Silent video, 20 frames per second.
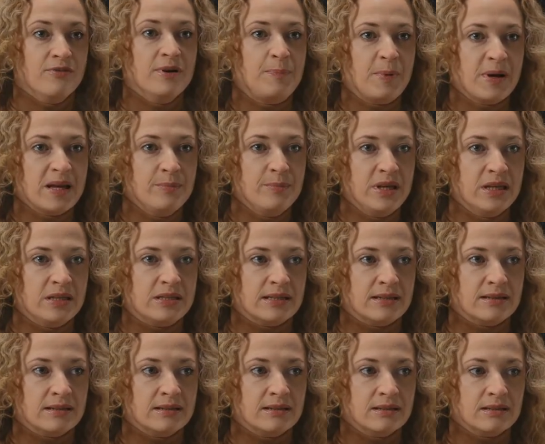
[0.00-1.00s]
is a
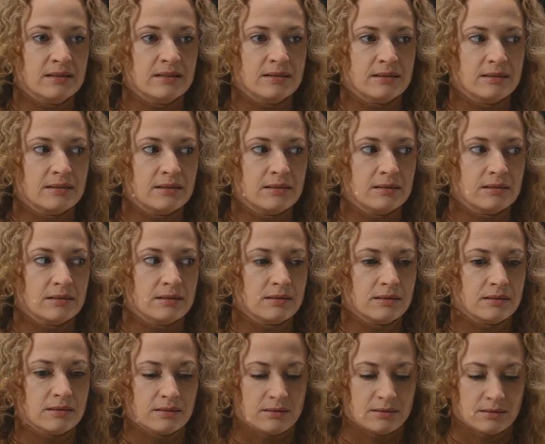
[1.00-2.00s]
tapestry woven with
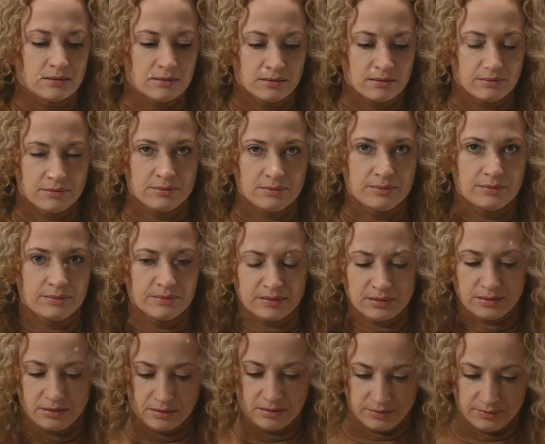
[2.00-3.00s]
threads of personality,
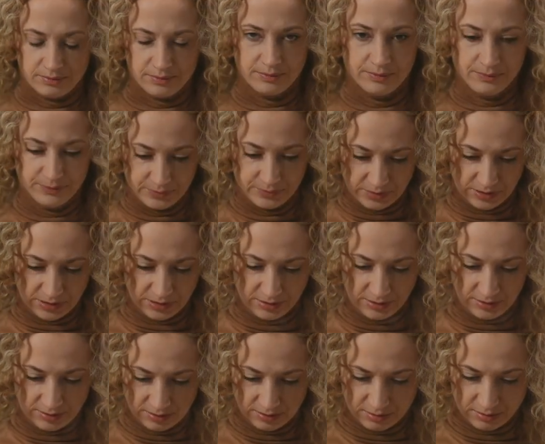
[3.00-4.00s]
charisma,
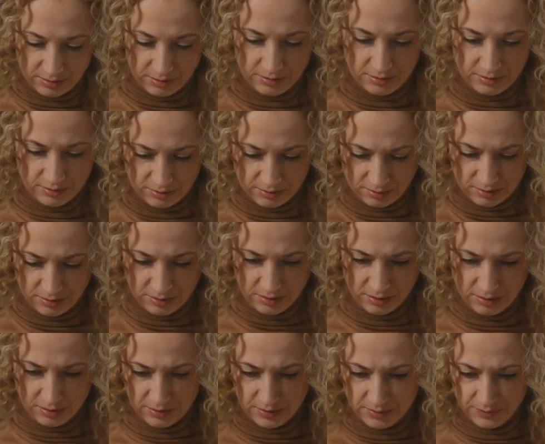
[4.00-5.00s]
empathy and confidence.
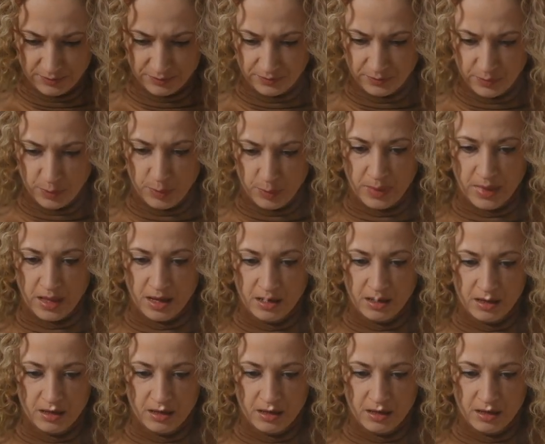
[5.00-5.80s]
These